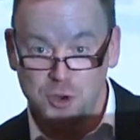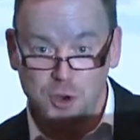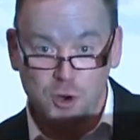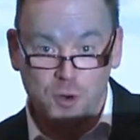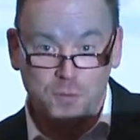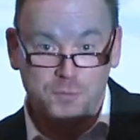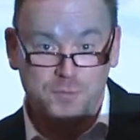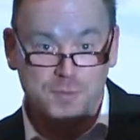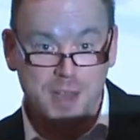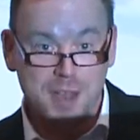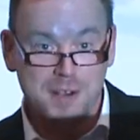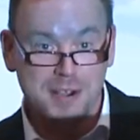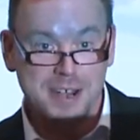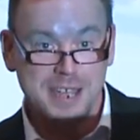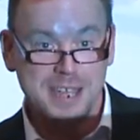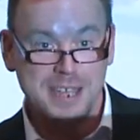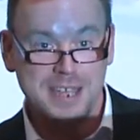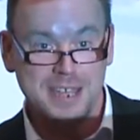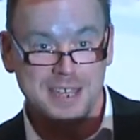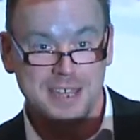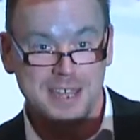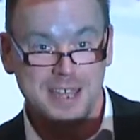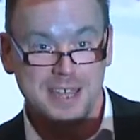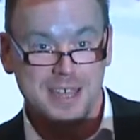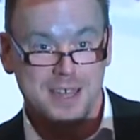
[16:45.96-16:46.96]
your
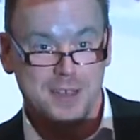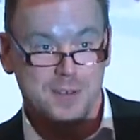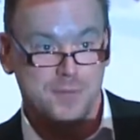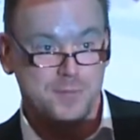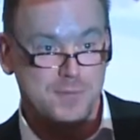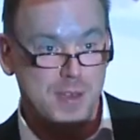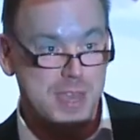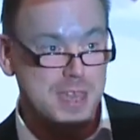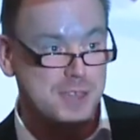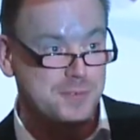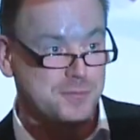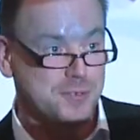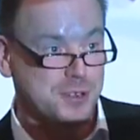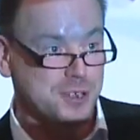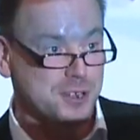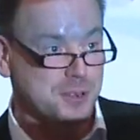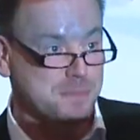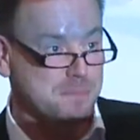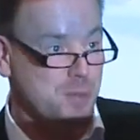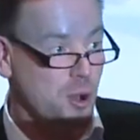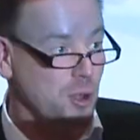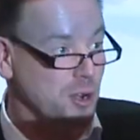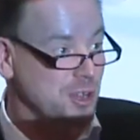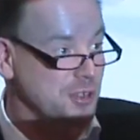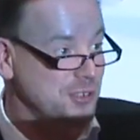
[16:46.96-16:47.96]
very
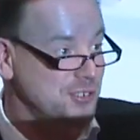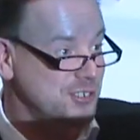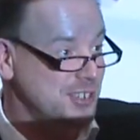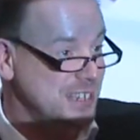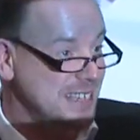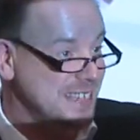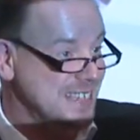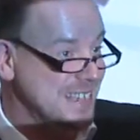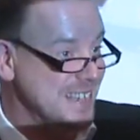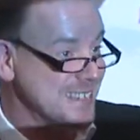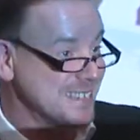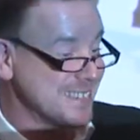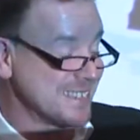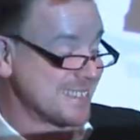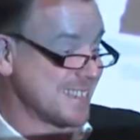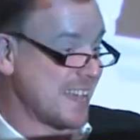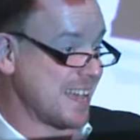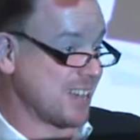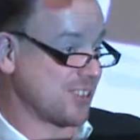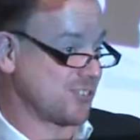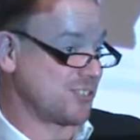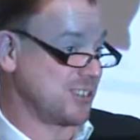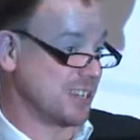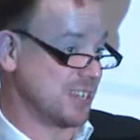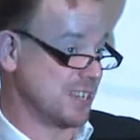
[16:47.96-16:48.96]
favoured policy isn't
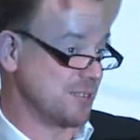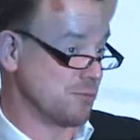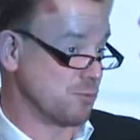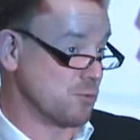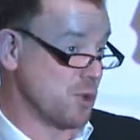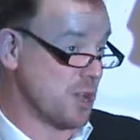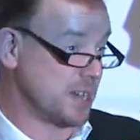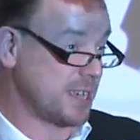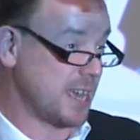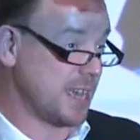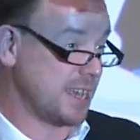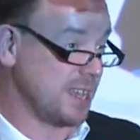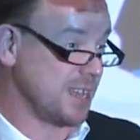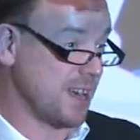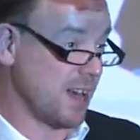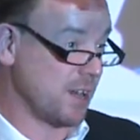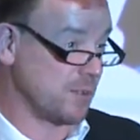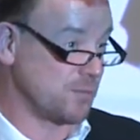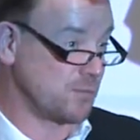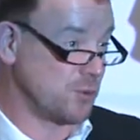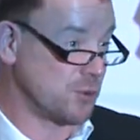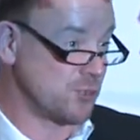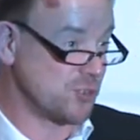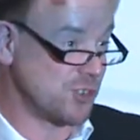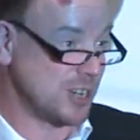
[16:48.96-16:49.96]
actually working,
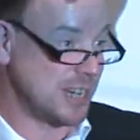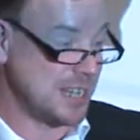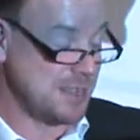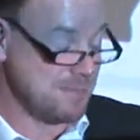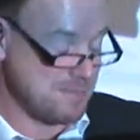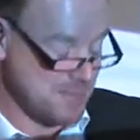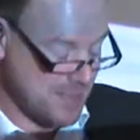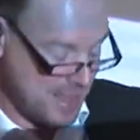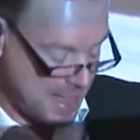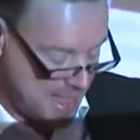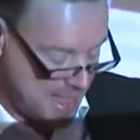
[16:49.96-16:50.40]
unfortunately,